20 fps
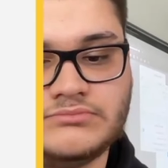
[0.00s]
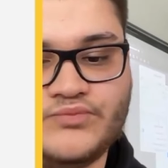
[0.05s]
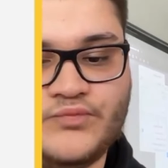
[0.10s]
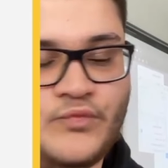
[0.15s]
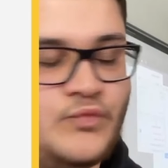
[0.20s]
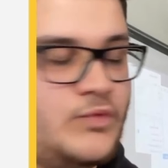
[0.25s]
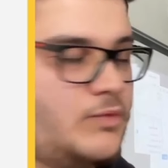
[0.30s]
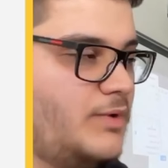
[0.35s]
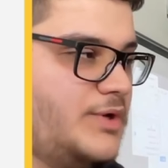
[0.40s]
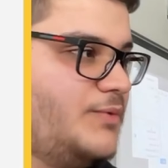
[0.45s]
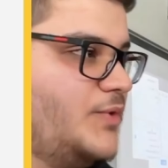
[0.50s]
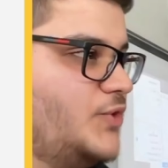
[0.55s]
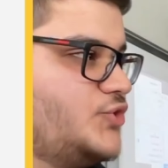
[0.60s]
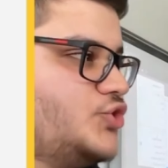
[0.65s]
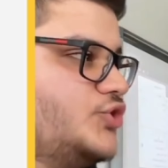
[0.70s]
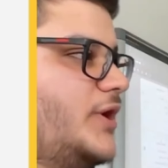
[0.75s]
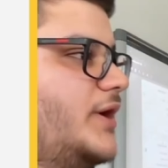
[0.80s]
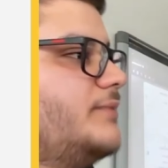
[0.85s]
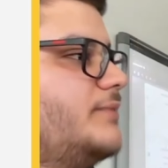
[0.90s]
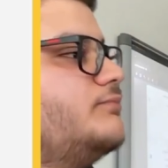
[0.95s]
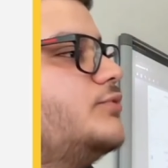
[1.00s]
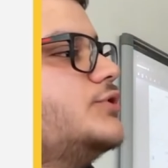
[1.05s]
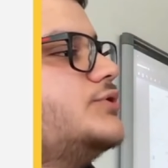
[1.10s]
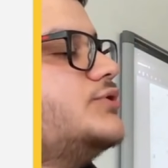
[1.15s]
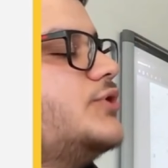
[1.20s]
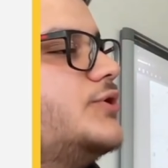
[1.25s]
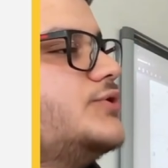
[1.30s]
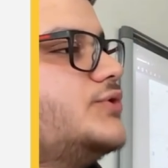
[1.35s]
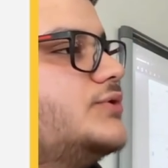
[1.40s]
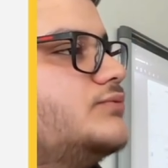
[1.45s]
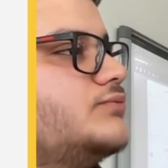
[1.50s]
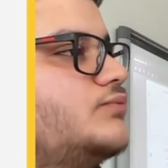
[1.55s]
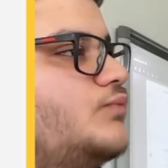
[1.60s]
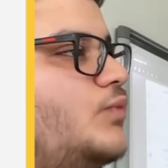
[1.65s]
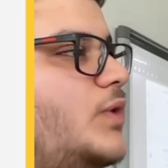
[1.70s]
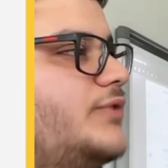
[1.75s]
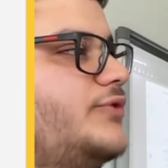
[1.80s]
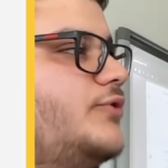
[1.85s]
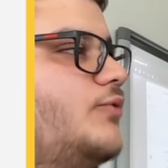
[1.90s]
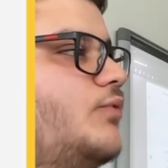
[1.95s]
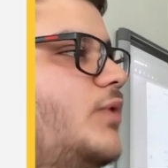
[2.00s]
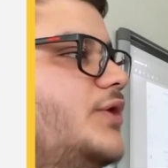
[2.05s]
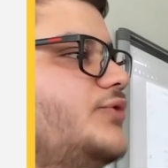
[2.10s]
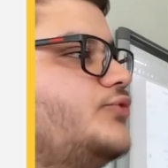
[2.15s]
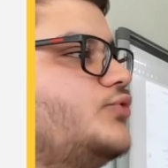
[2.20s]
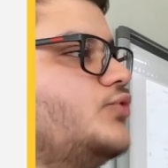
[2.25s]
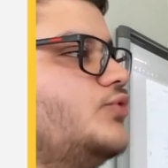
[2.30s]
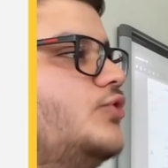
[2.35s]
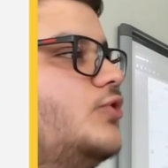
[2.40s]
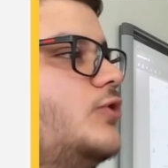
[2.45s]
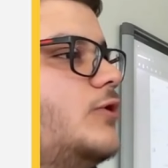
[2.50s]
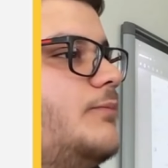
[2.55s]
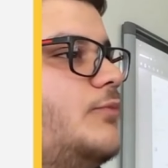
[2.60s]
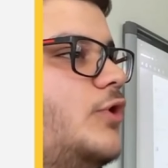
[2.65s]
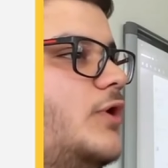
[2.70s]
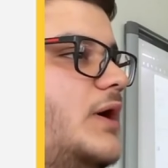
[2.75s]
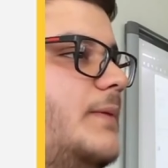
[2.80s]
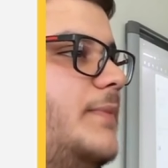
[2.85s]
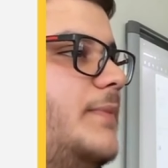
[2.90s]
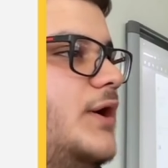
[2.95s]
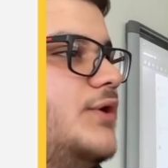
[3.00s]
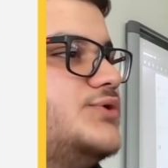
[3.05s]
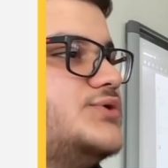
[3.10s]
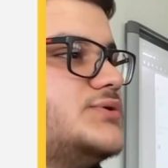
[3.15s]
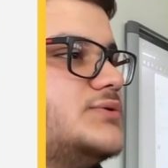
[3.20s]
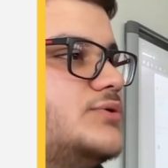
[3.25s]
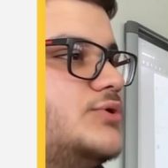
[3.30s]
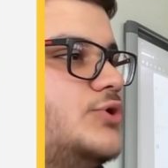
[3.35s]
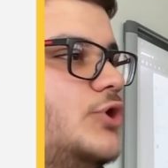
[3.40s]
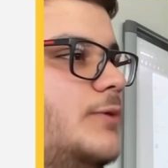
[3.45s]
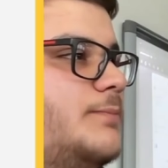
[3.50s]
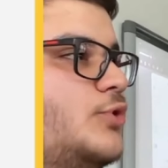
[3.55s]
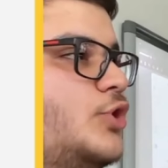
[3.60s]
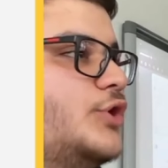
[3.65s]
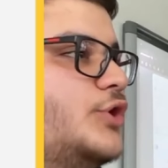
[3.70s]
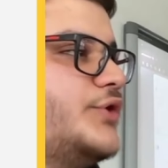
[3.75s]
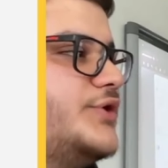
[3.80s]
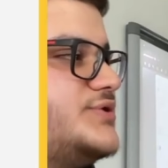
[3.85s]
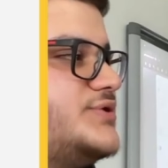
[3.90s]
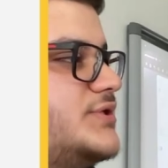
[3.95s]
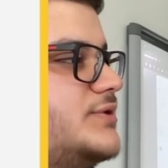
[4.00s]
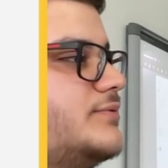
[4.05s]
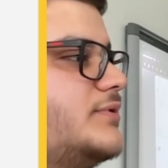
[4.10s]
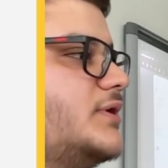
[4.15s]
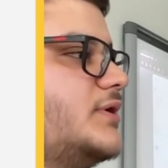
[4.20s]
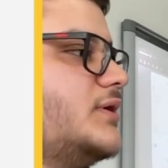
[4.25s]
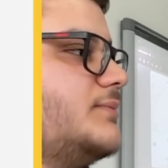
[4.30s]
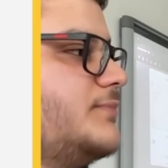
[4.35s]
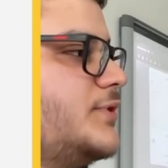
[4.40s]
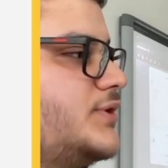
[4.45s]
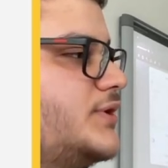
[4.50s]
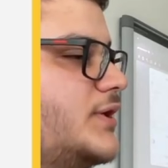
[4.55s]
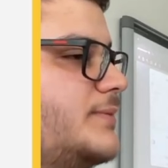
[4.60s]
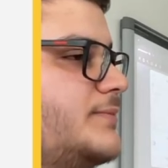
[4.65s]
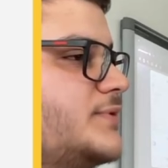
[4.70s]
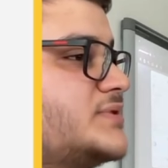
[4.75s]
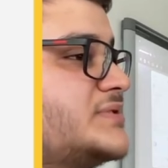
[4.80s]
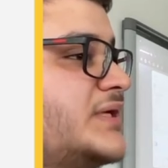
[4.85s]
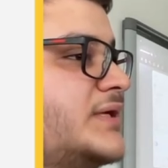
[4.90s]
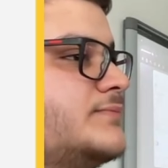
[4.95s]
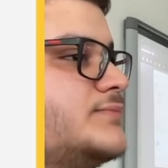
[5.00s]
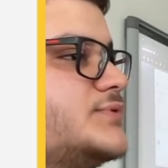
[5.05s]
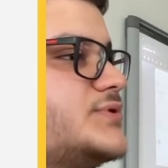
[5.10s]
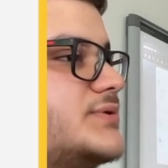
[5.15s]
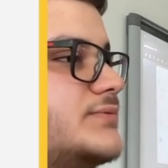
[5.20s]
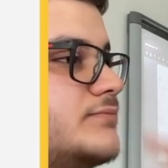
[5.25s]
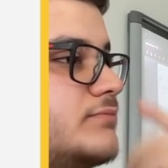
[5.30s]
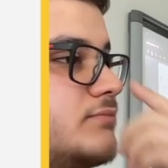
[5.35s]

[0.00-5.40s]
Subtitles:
What should I put also? What do you want to know more about your progress in the midterm exams?